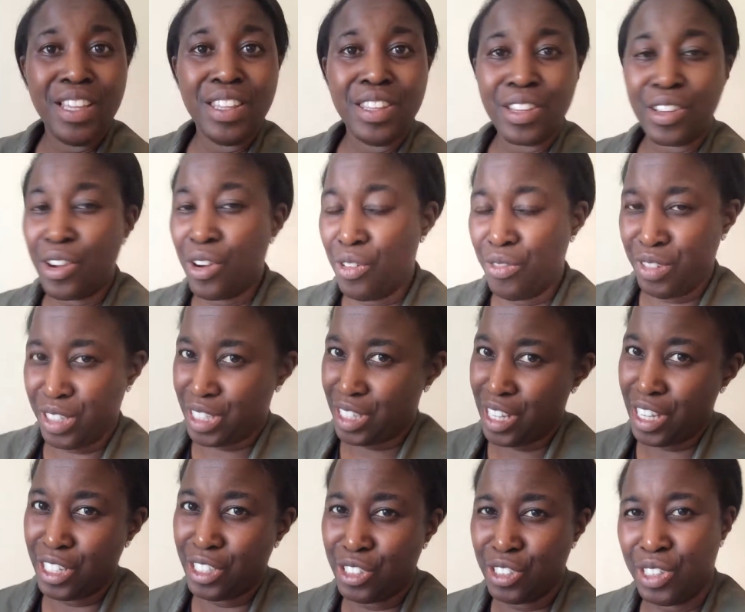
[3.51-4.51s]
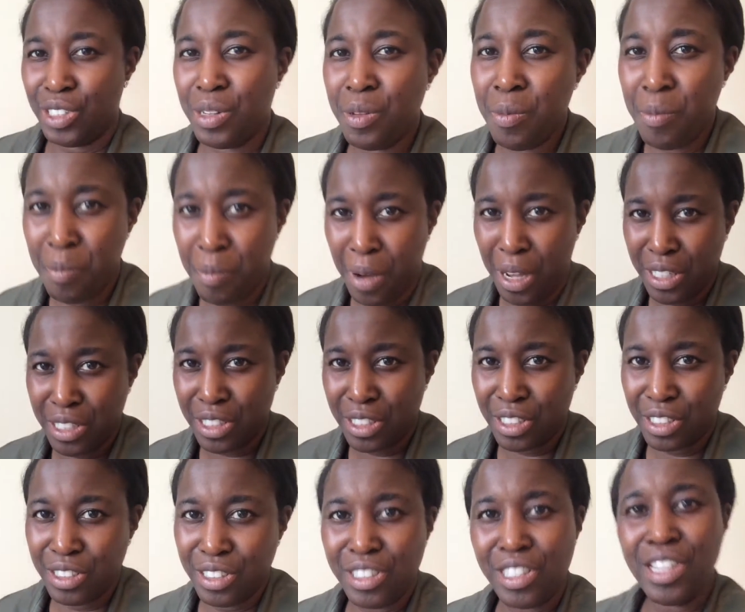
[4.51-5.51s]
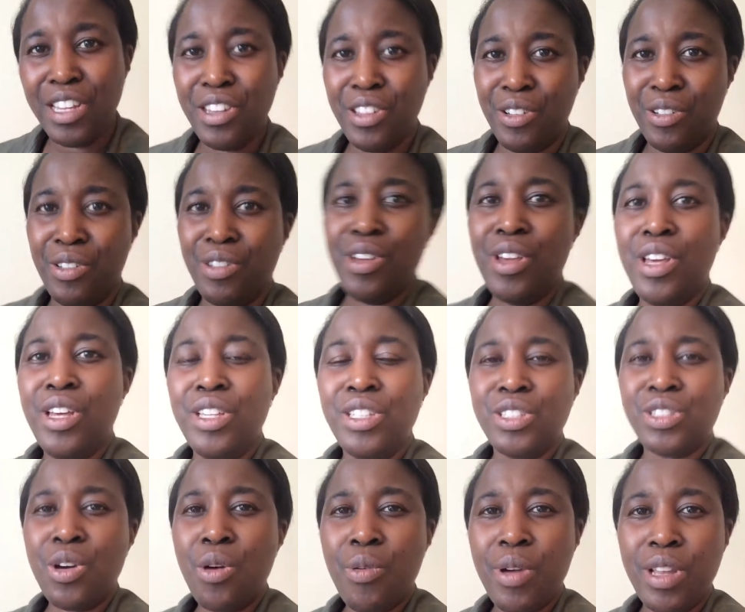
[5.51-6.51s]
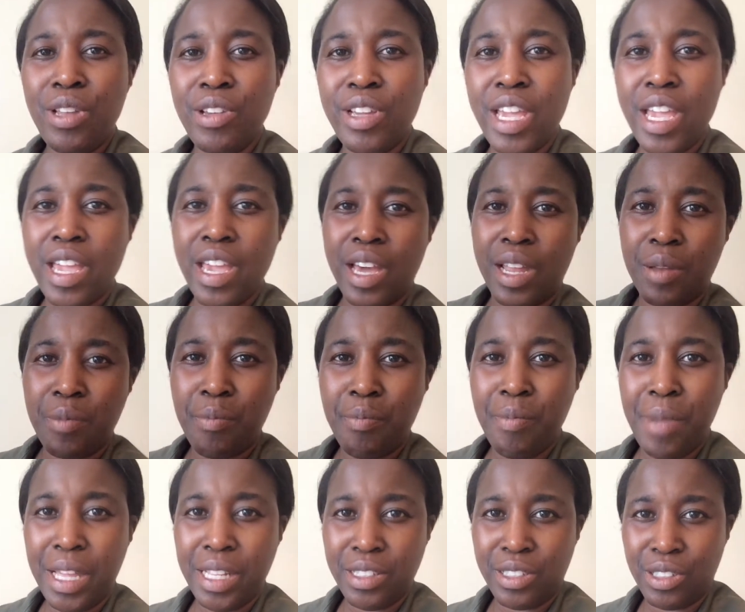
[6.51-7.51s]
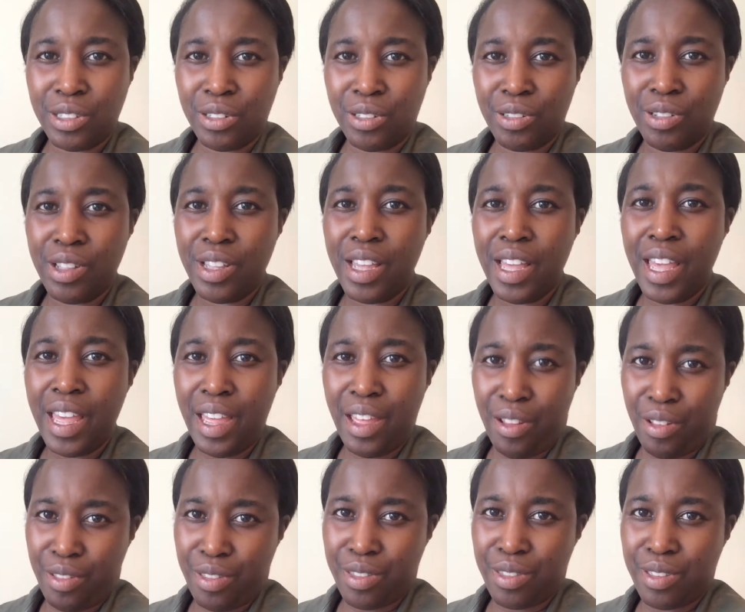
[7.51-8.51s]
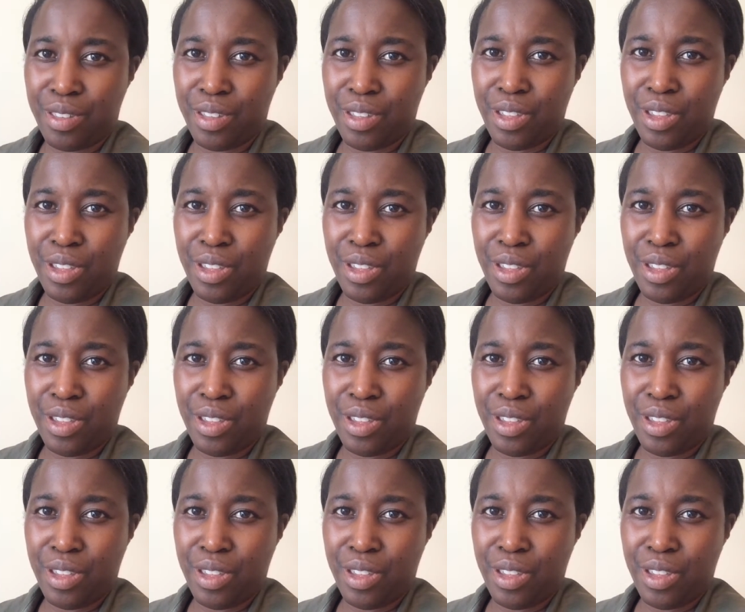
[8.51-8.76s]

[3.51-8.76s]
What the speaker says: The conversation must continue. So we're looking at mental health.